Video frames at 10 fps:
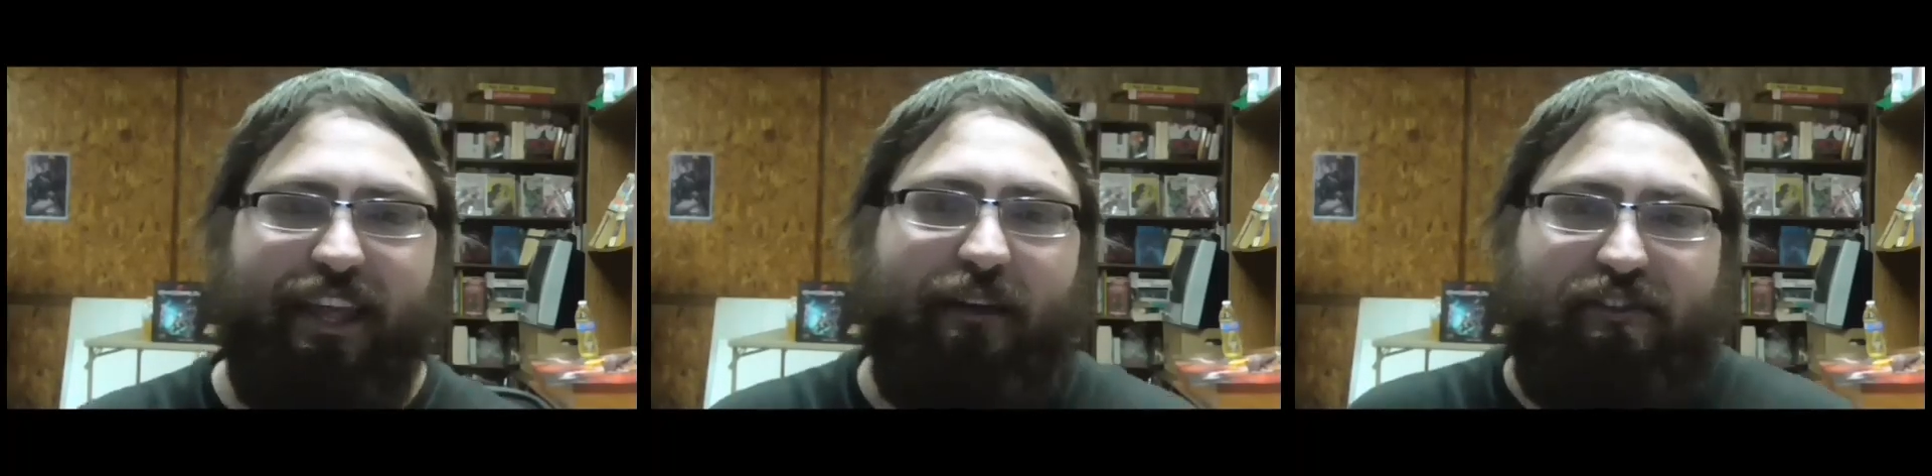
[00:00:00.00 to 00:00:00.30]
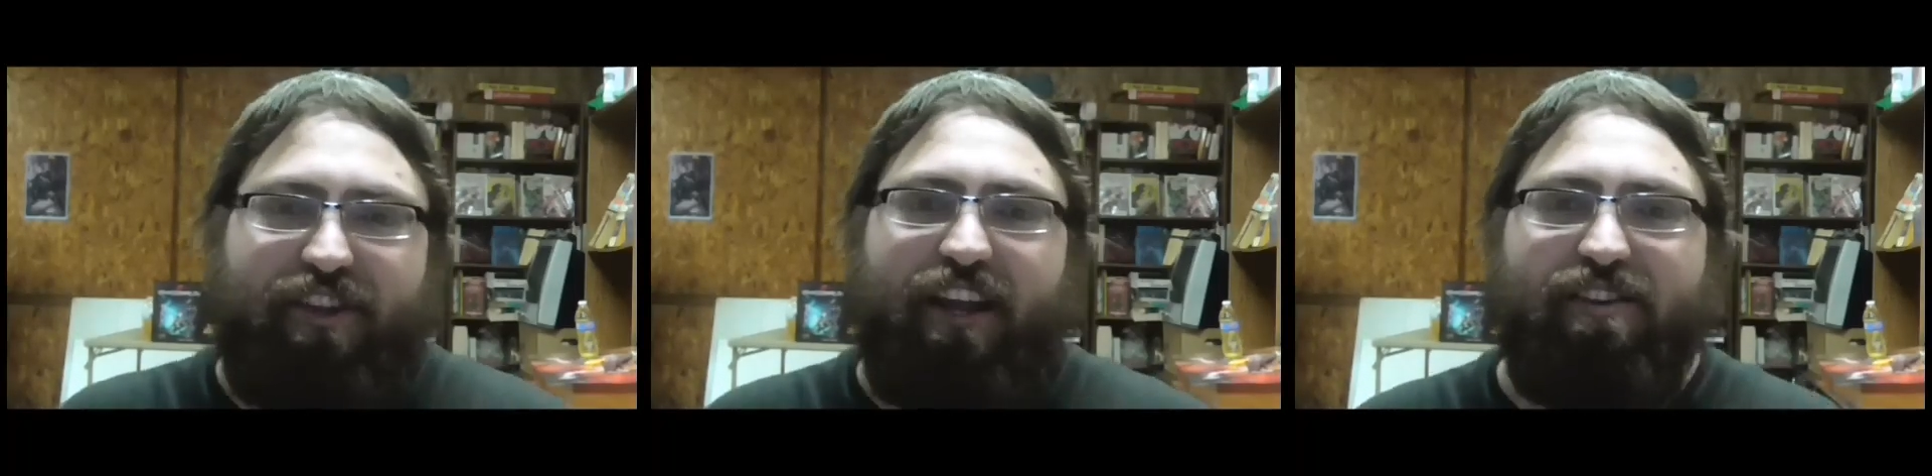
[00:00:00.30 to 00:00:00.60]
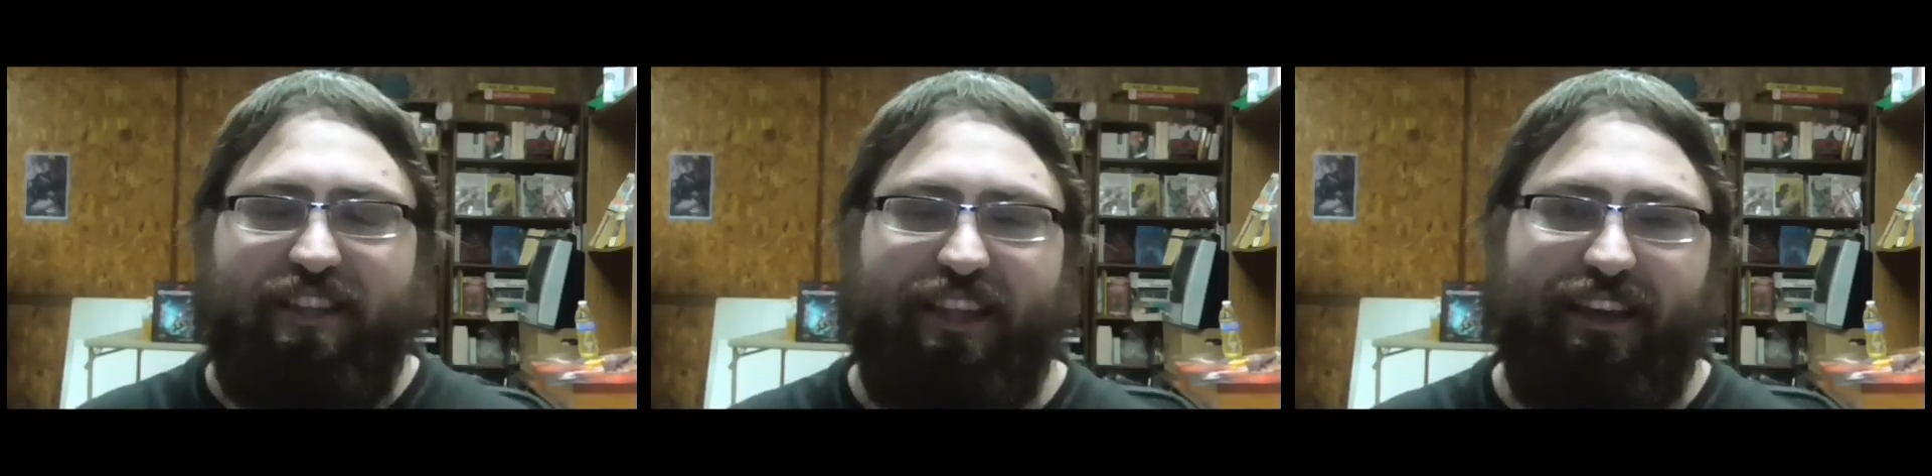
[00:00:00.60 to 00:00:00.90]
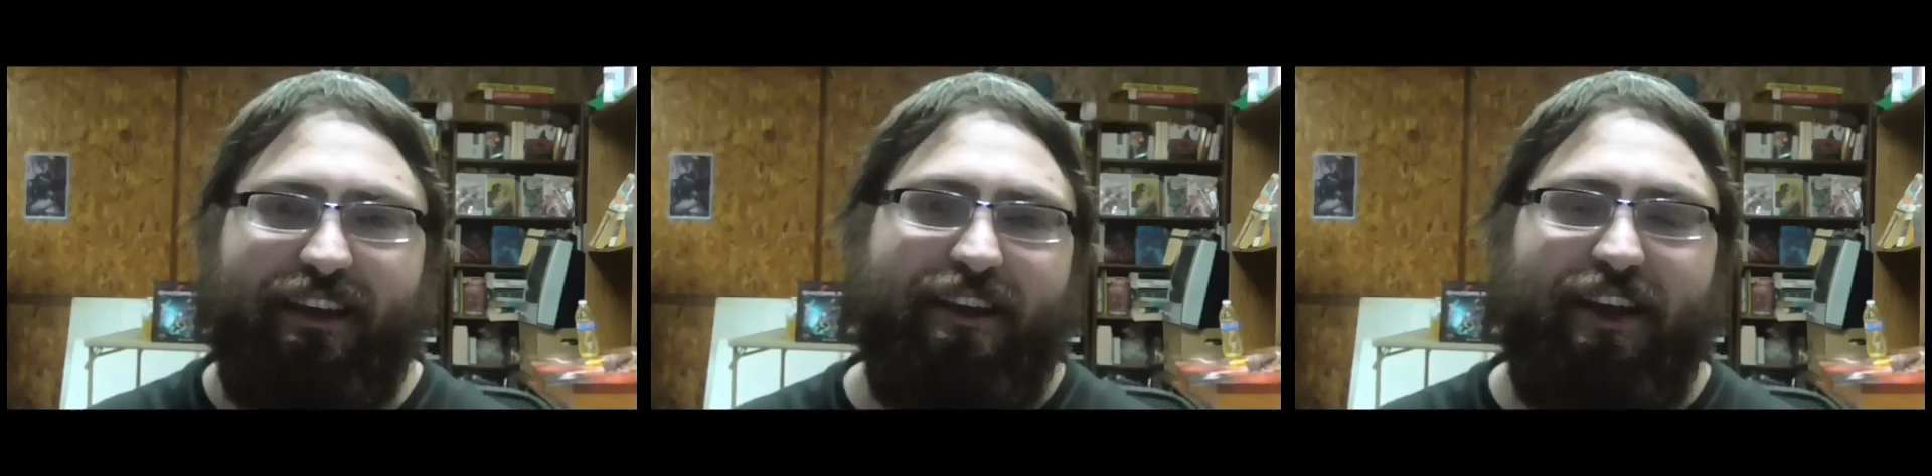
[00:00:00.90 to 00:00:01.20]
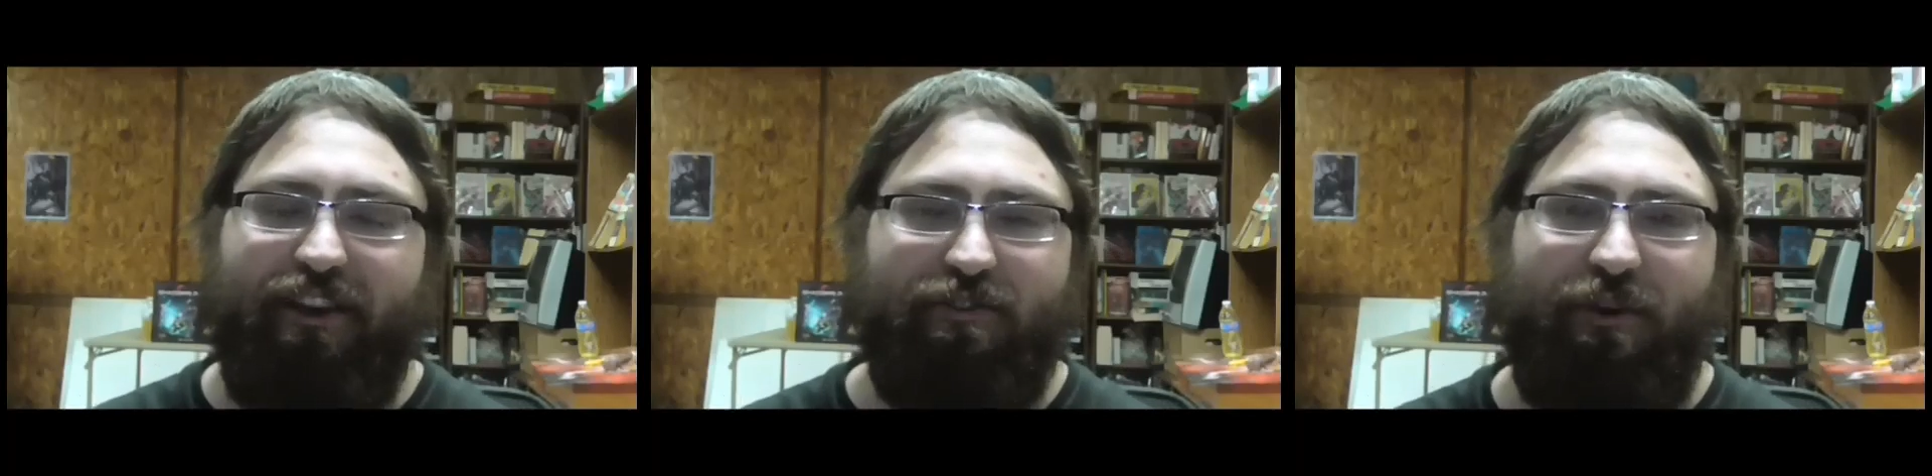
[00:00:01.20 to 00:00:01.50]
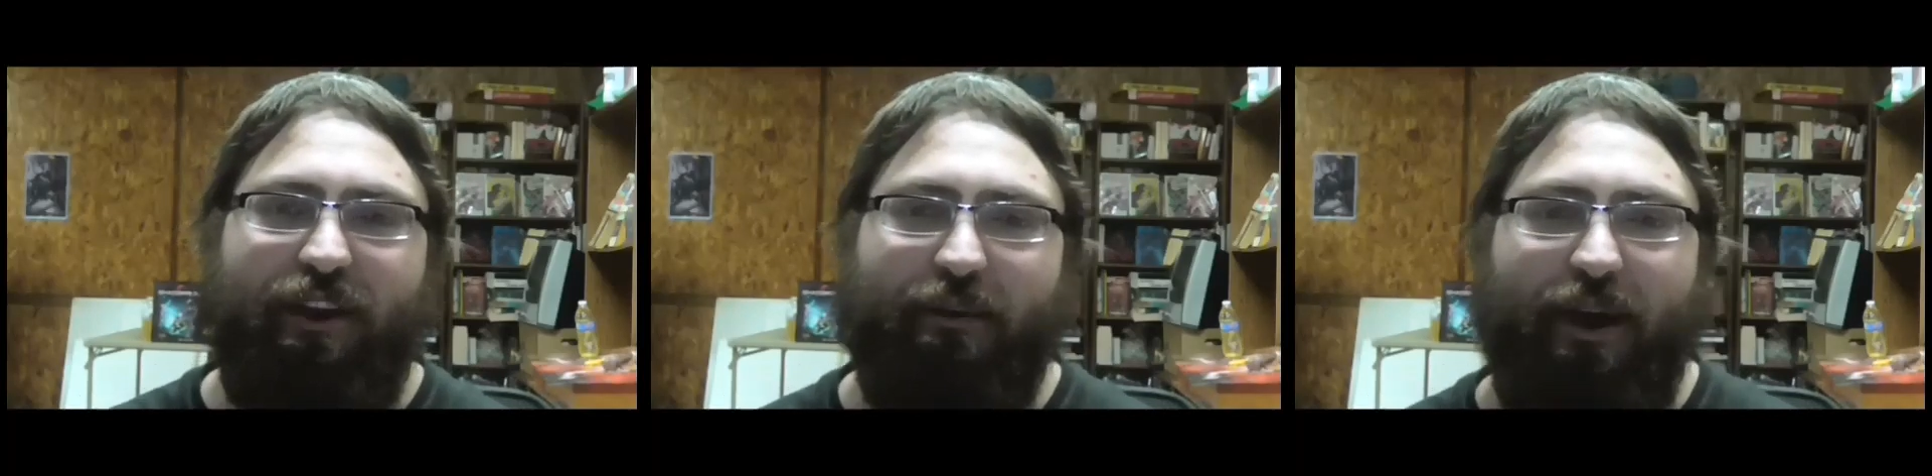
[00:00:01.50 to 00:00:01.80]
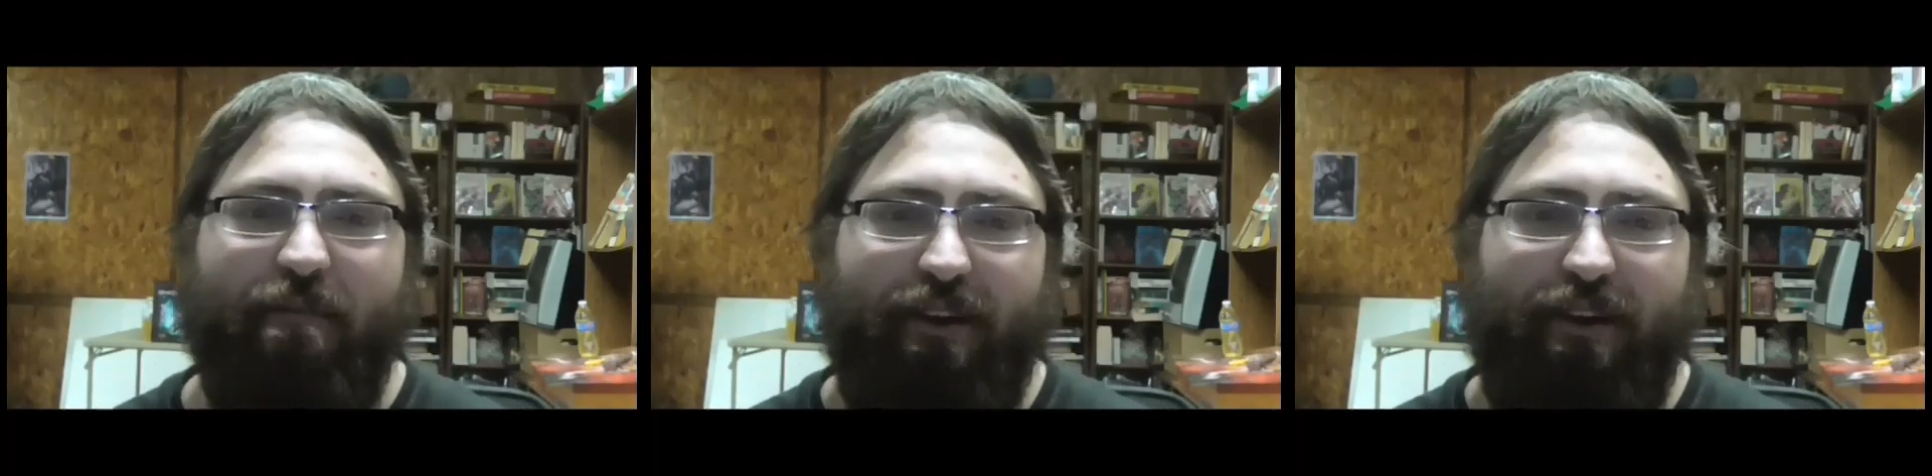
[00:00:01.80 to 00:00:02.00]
they never changed the intro anyway,